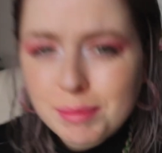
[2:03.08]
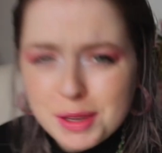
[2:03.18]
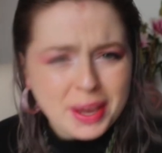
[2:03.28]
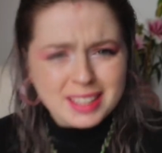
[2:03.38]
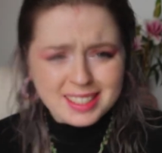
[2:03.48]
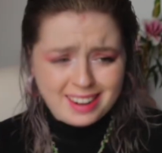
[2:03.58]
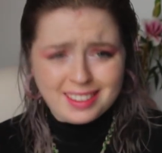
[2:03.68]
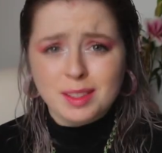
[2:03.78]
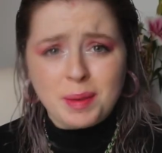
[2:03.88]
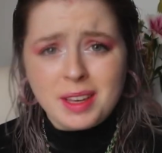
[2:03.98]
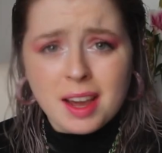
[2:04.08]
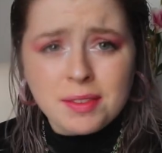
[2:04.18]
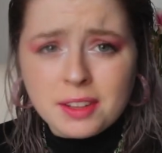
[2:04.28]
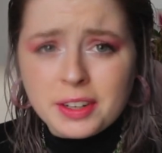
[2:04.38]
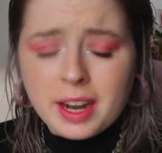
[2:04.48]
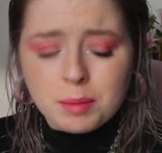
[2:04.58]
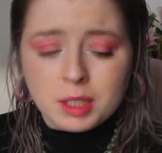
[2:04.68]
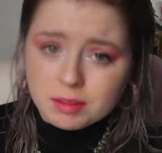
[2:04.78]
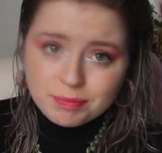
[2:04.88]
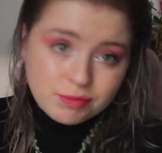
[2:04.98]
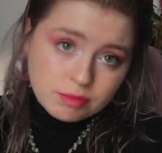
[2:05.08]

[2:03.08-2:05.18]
but you can't silence me, I have another camera.